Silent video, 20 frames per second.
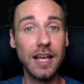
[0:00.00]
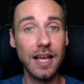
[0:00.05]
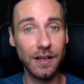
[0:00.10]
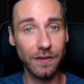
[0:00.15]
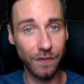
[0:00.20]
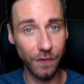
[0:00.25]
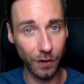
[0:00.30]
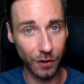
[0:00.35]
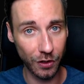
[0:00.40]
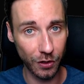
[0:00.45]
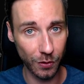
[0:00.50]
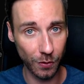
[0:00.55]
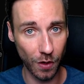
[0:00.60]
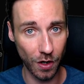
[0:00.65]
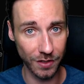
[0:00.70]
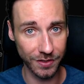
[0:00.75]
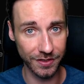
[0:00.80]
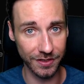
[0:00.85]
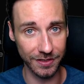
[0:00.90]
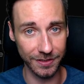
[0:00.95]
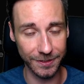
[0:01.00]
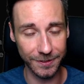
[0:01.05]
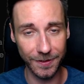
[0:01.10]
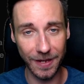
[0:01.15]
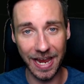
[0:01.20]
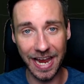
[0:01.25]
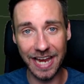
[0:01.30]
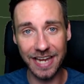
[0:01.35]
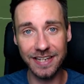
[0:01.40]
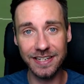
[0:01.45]
for crosses.
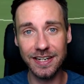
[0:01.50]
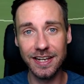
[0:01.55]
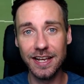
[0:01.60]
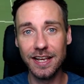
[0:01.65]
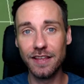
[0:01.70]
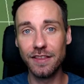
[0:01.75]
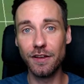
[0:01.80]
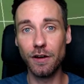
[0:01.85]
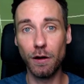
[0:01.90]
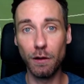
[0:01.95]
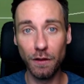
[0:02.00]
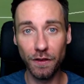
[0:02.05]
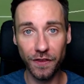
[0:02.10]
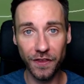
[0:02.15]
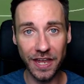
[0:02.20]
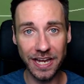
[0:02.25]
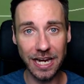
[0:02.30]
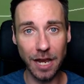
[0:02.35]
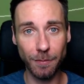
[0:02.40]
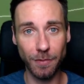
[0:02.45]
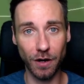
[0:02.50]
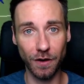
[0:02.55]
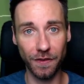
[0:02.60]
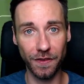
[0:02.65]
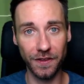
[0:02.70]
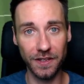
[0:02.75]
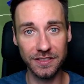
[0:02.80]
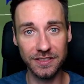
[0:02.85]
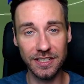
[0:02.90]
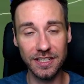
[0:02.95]
And the whole thing about
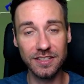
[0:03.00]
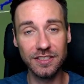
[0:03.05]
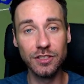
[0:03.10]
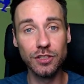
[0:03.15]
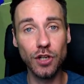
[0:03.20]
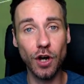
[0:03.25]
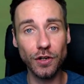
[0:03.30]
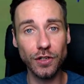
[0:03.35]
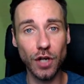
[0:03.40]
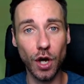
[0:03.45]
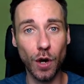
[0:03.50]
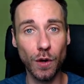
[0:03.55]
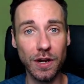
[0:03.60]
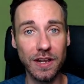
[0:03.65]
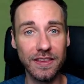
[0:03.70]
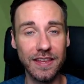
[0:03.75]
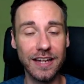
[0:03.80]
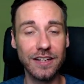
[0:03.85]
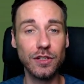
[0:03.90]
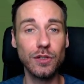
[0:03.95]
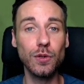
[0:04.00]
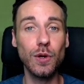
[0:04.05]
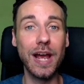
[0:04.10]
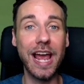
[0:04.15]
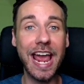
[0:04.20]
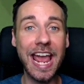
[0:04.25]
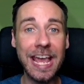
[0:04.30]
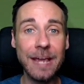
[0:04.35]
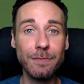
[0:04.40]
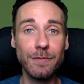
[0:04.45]
this is not only that you
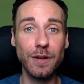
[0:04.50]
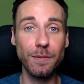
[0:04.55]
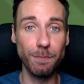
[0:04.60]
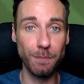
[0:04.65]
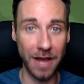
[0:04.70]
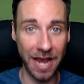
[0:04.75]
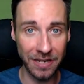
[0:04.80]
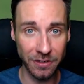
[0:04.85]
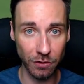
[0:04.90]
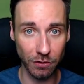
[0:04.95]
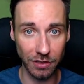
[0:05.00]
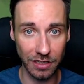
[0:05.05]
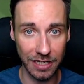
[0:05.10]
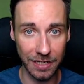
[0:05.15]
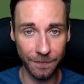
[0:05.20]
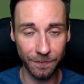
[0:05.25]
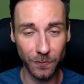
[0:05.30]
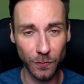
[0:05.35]
aim manually,